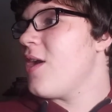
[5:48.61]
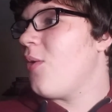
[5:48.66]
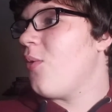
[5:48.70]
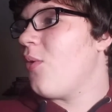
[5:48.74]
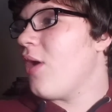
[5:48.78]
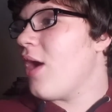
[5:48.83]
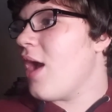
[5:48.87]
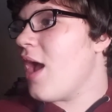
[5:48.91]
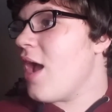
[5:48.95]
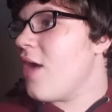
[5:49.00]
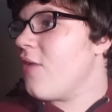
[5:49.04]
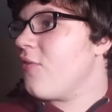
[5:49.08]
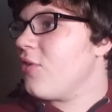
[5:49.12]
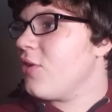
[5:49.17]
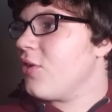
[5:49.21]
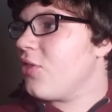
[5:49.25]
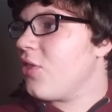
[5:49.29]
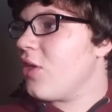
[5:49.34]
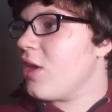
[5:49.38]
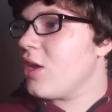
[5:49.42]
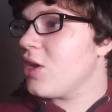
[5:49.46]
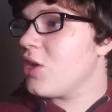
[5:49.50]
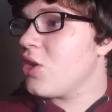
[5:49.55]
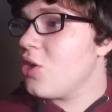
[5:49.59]
where
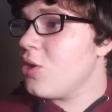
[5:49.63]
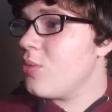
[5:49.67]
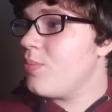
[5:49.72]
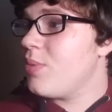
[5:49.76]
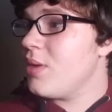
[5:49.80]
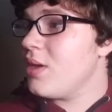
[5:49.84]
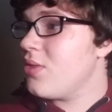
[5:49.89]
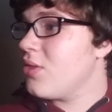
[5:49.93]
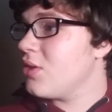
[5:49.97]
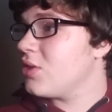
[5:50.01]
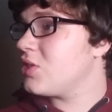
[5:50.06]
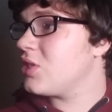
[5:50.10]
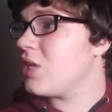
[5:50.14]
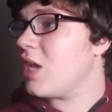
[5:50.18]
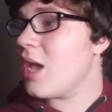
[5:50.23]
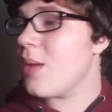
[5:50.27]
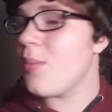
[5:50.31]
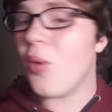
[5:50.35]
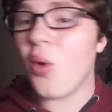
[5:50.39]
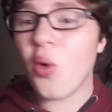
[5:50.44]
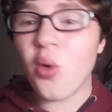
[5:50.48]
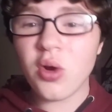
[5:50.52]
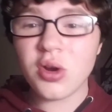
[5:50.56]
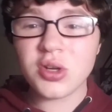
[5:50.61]
everything could be the
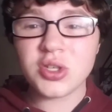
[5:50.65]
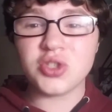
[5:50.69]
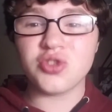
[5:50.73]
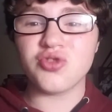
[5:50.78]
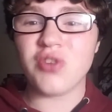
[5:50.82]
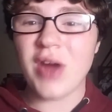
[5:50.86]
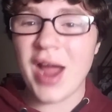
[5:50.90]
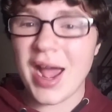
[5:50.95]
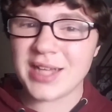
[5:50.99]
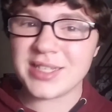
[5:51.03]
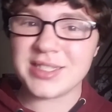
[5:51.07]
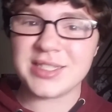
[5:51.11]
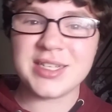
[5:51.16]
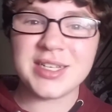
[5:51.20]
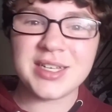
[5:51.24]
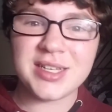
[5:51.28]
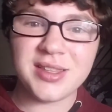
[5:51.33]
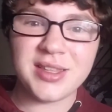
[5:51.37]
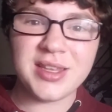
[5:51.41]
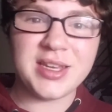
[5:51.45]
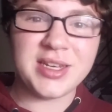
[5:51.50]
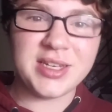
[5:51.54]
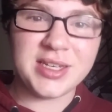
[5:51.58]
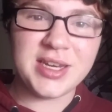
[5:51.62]
same or
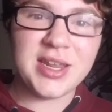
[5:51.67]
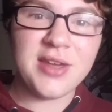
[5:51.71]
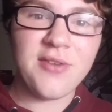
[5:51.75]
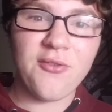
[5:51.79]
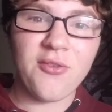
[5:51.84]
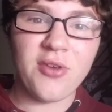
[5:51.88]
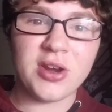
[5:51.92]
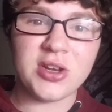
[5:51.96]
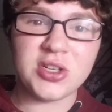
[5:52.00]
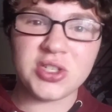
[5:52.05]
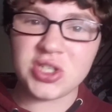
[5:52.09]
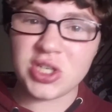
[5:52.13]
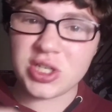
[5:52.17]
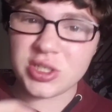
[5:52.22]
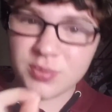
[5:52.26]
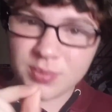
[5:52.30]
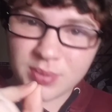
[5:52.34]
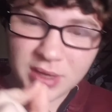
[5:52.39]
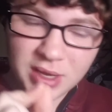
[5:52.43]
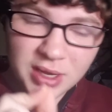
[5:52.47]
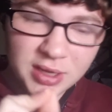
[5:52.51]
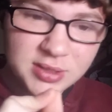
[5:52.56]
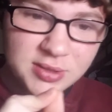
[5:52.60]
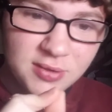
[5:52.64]
drastically different just
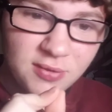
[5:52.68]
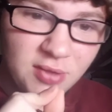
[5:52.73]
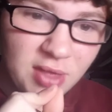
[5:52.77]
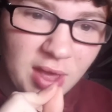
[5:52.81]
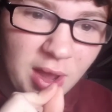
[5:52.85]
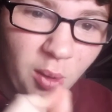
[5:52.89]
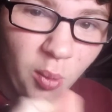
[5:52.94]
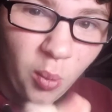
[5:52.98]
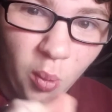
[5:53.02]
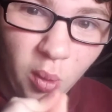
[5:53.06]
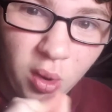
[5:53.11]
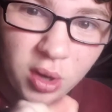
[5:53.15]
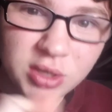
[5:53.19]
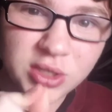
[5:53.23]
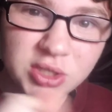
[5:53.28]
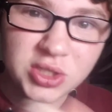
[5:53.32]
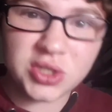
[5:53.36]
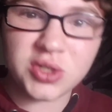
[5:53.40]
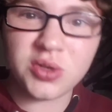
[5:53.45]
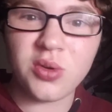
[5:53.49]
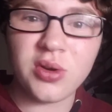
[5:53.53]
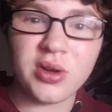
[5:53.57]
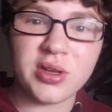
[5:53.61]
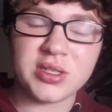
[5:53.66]
because of that one
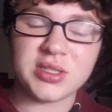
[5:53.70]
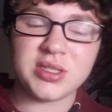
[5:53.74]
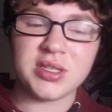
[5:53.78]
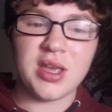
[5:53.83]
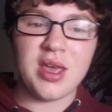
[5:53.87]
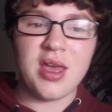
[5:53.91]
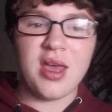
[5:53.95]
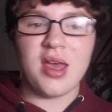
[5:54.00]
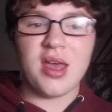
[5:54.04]
choice.